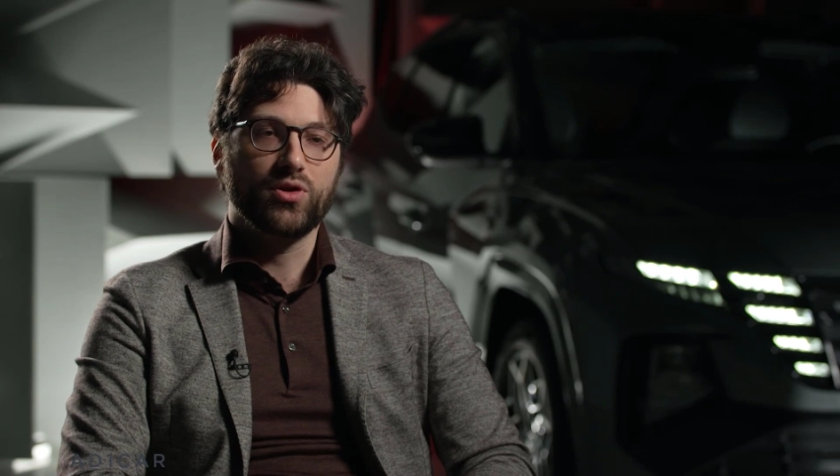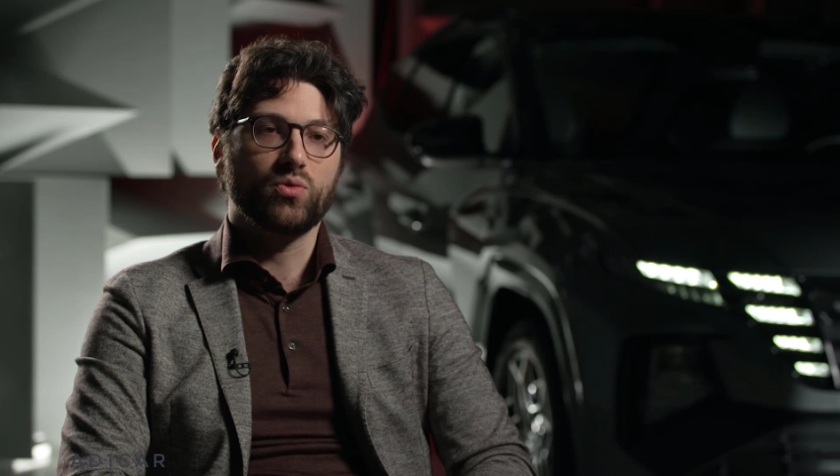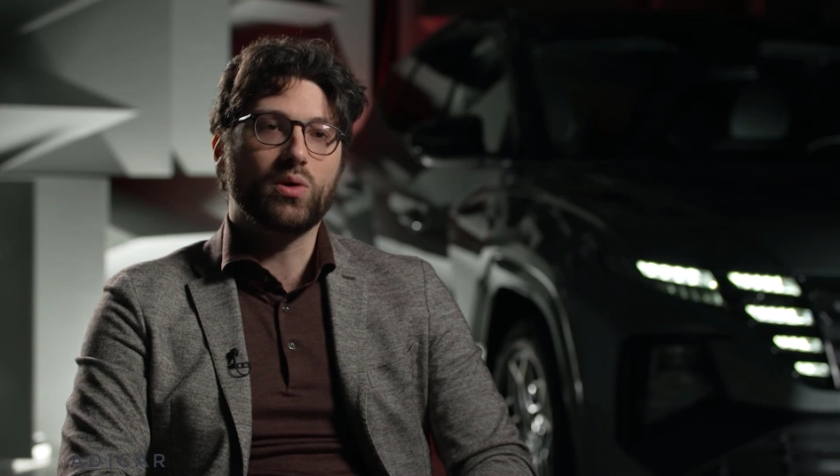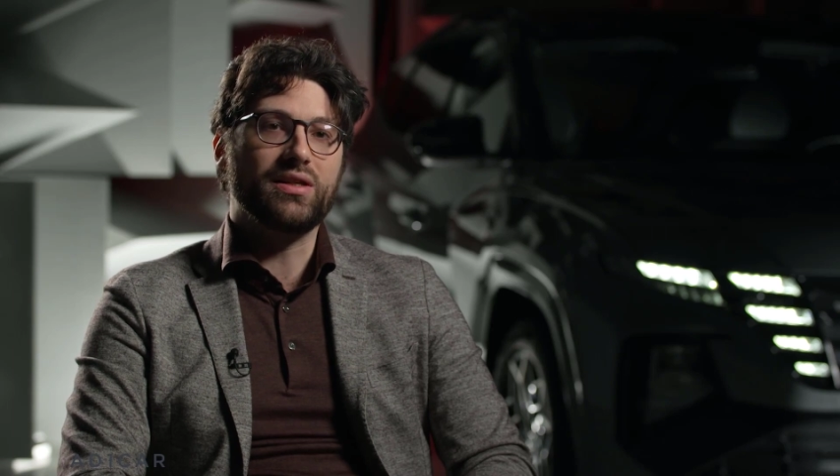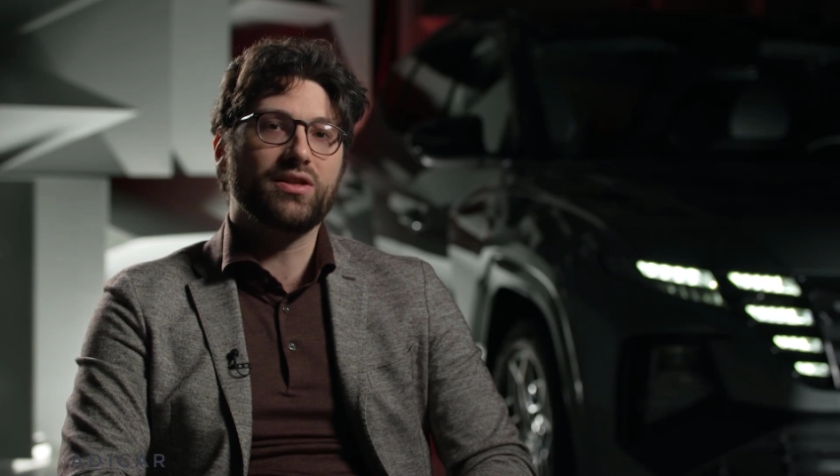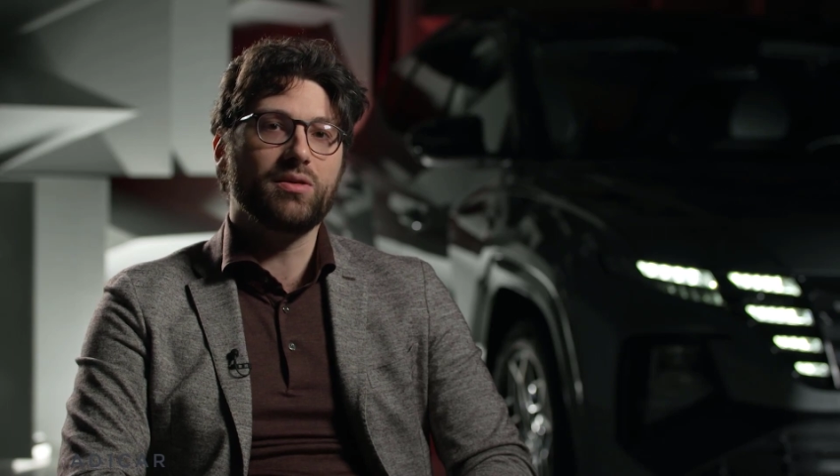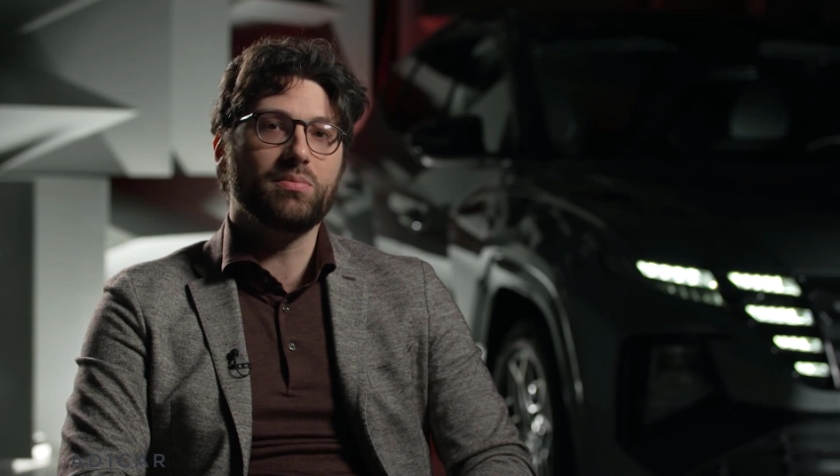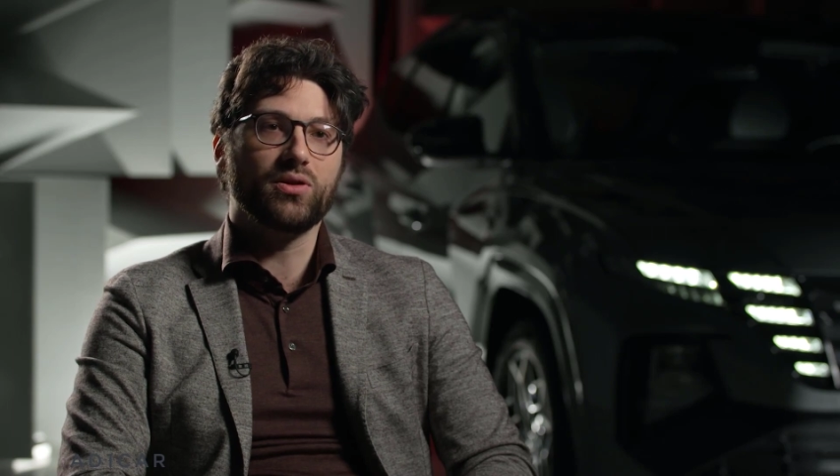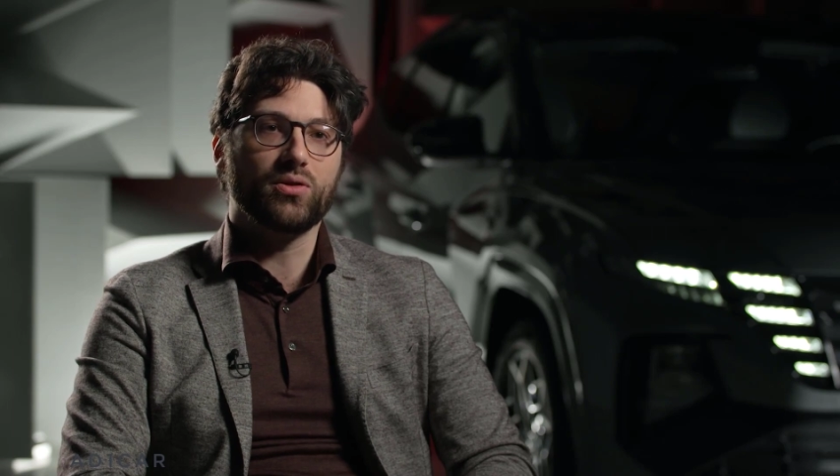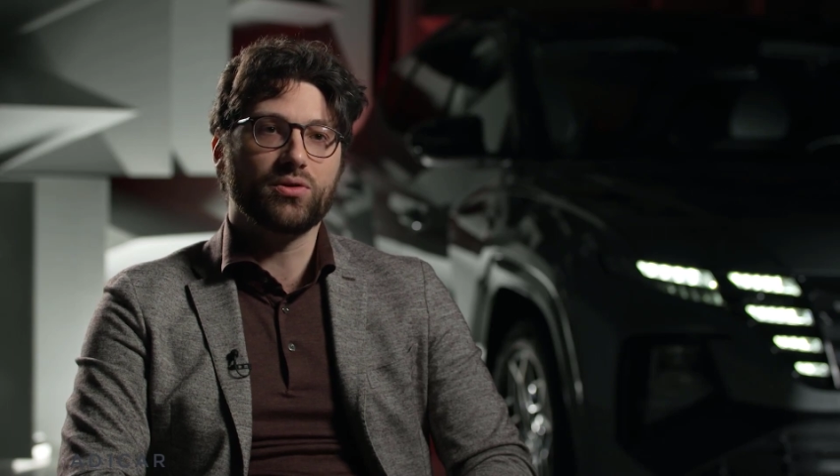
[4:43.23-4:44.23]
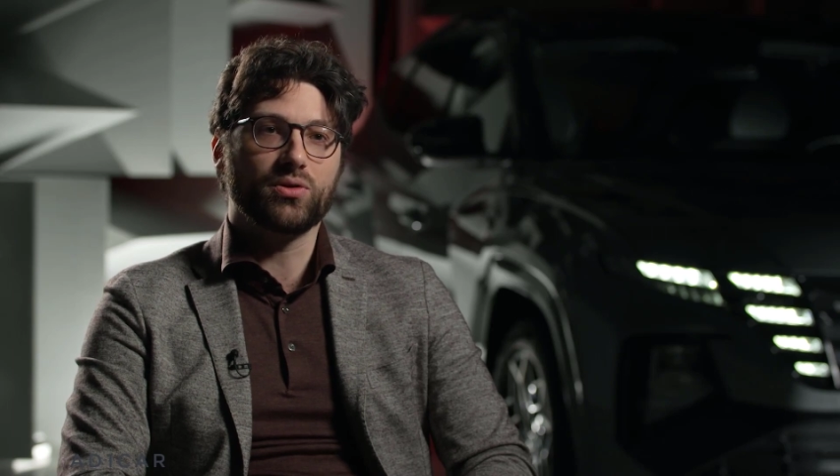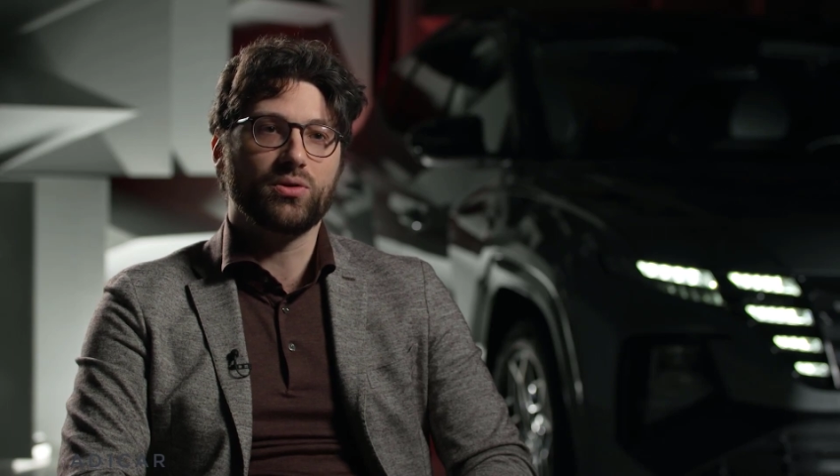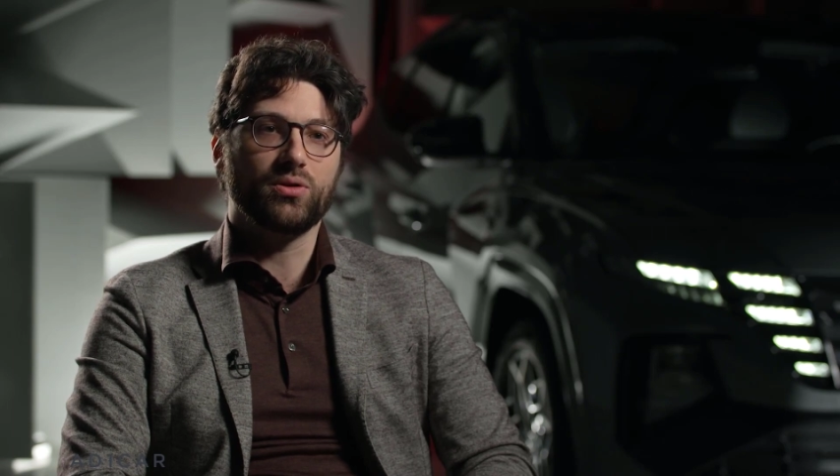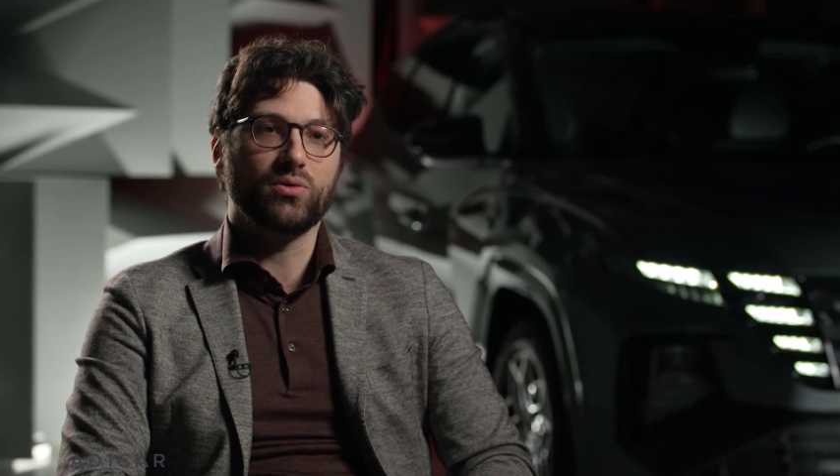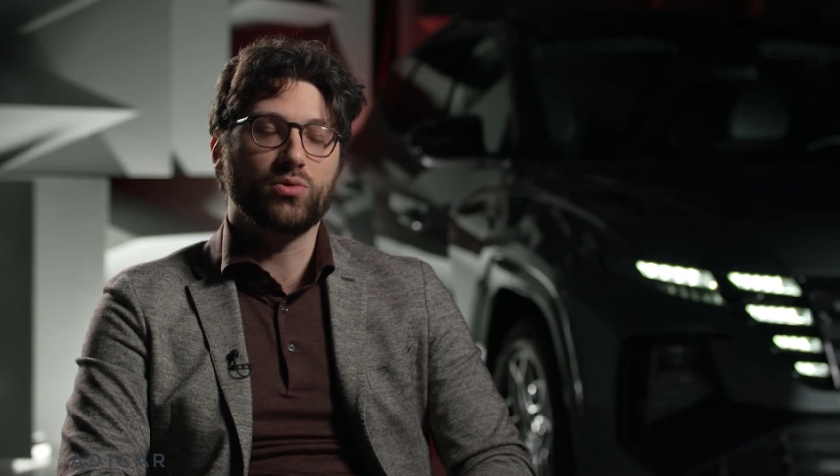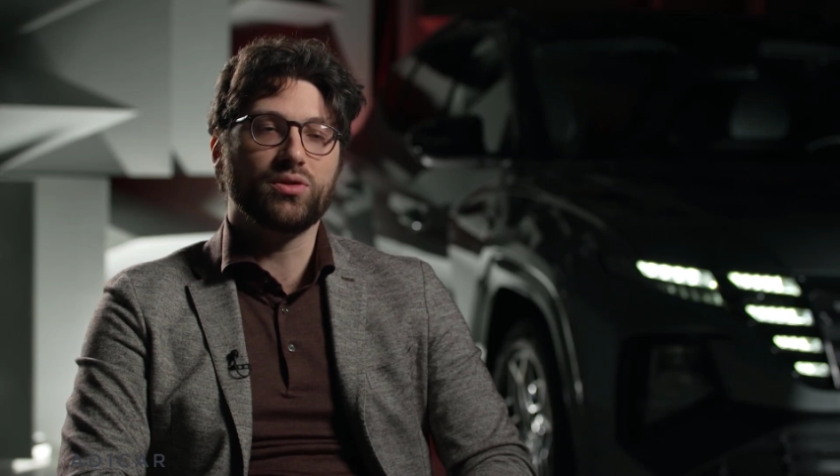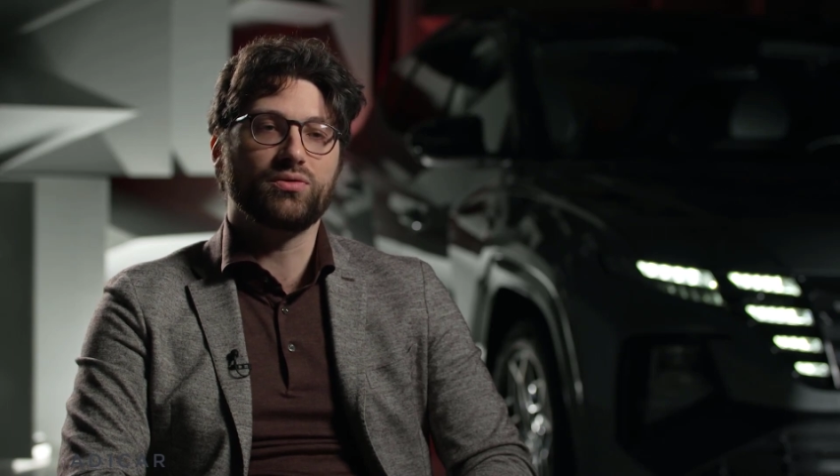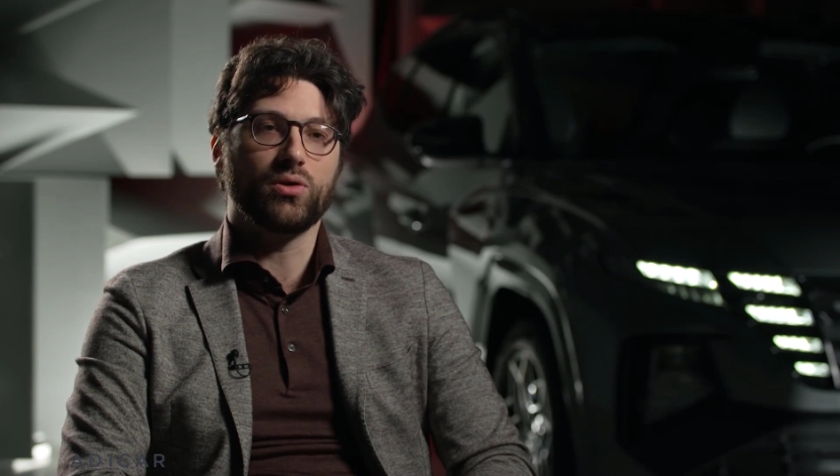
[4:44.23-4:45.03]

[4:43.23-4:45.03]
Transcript: while keeping the overall wind